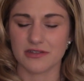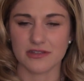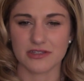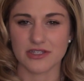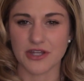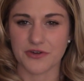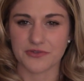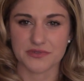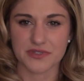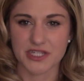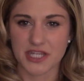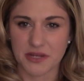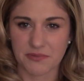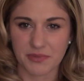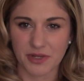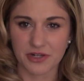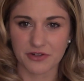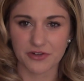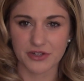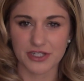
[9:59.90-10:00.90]
don't
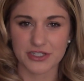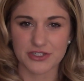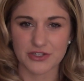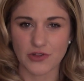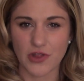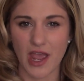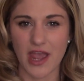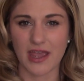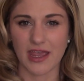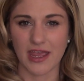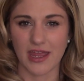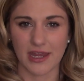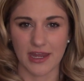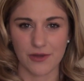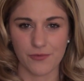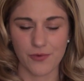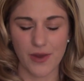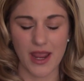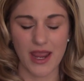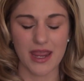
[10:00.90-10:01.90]
typically do that
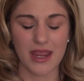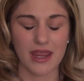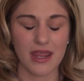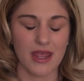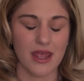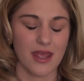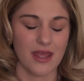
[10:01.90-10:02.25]
anyway.